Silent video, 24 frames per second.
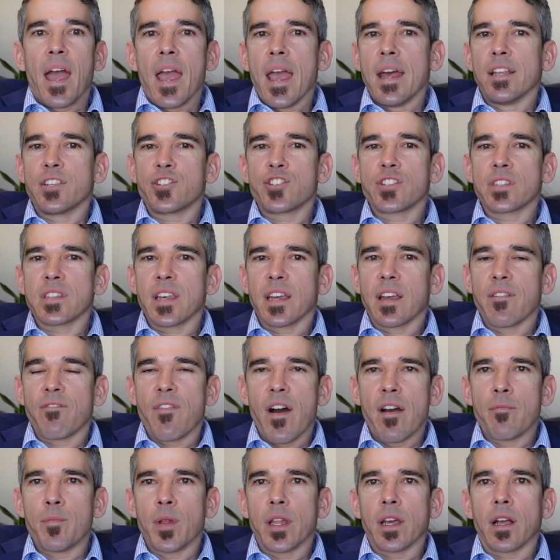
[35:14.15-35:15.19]
And it's just like a
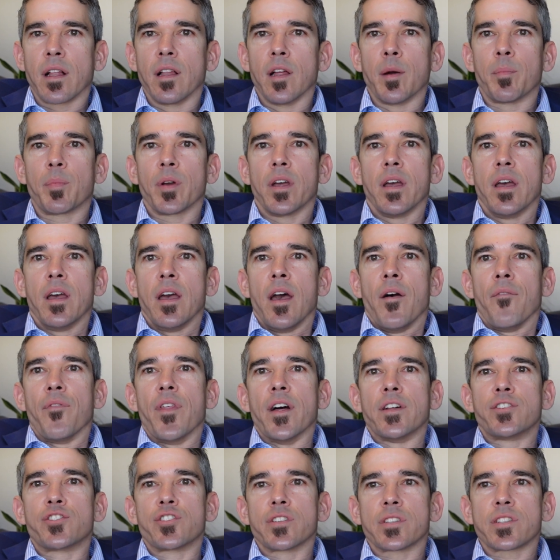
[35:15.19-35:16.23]
5-minute clip
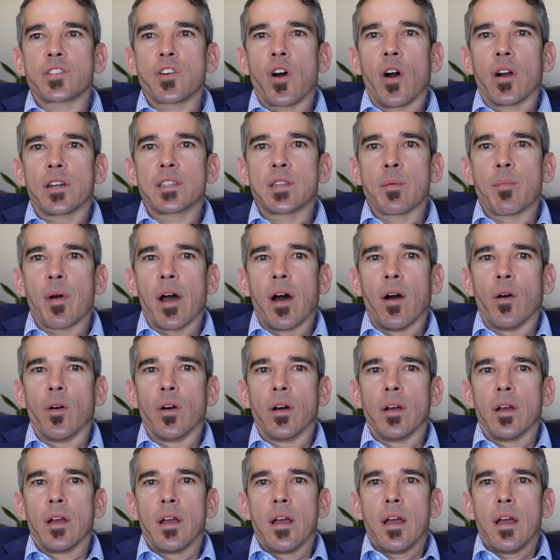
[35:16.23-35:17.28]
that just talks about